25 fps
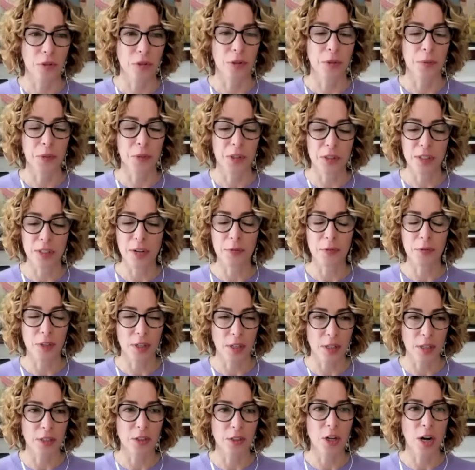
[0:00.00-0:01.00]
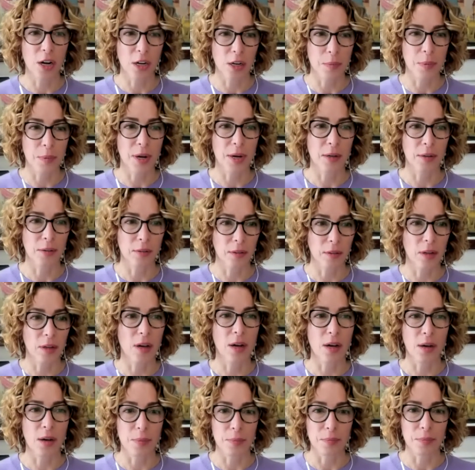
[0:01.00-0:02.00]
We're definitely going to talk about
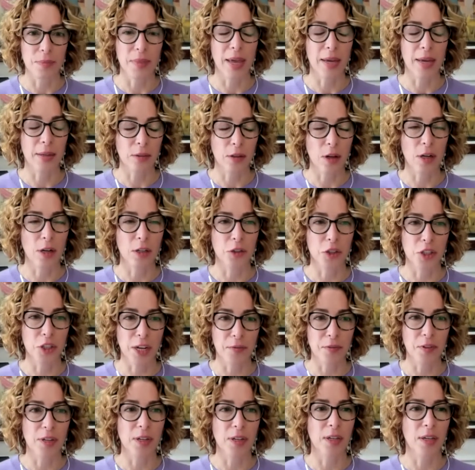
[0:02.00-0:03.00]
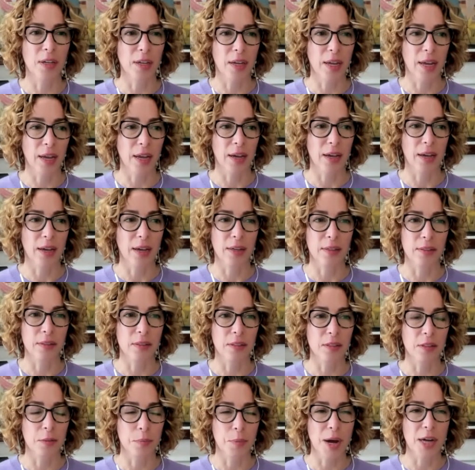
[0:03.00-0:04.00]
that longevity and
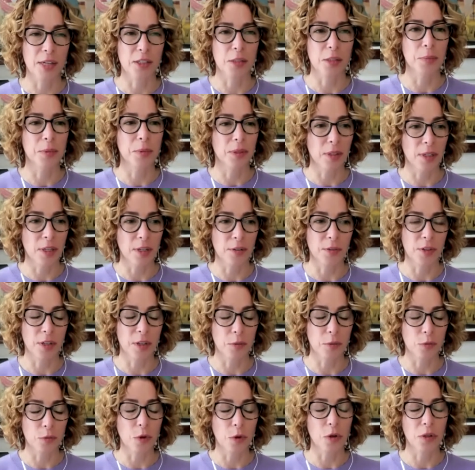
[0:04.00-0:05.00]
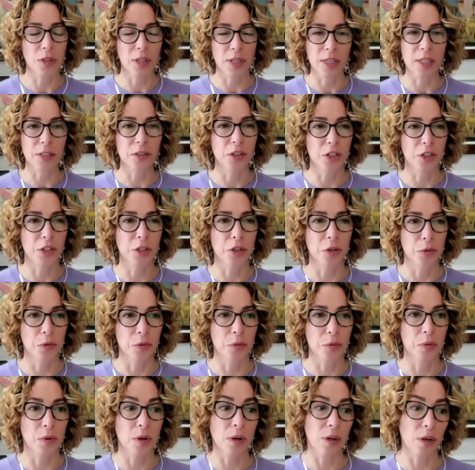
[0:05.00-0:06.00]
the possibility of it rolling
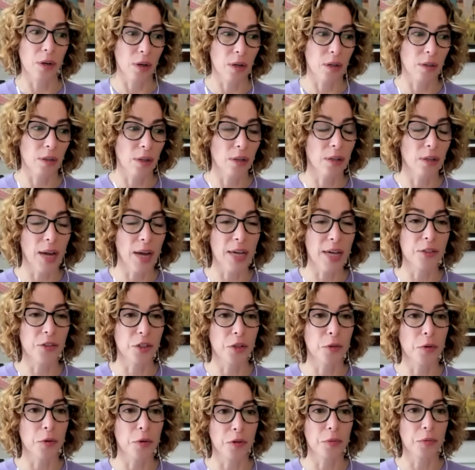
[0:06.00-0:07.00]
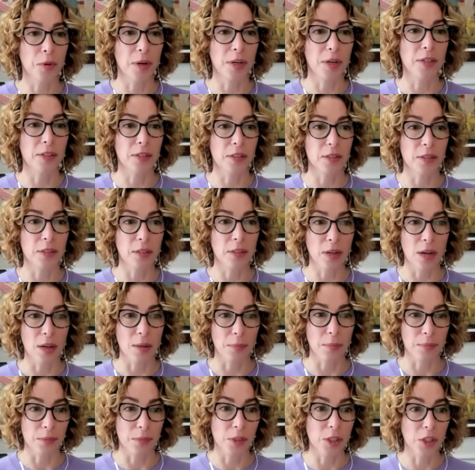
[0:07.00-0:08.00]
into an osteoarthritis
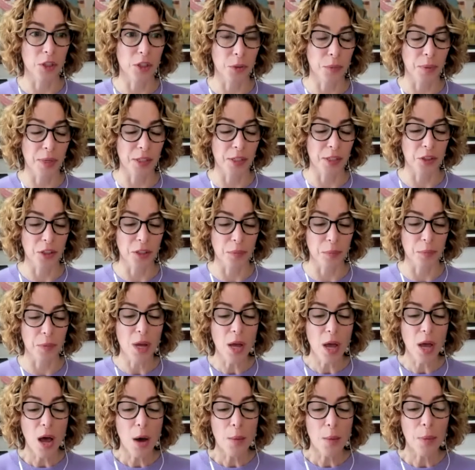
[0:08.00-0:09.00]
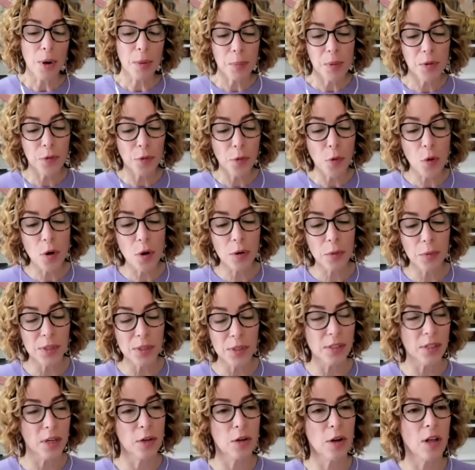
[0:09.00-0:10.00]
situation. But before we
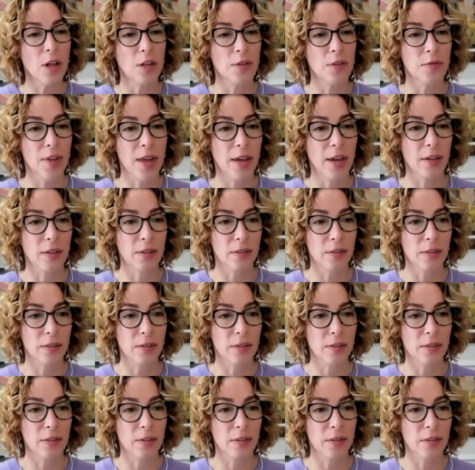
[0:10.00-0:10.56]
start all of that,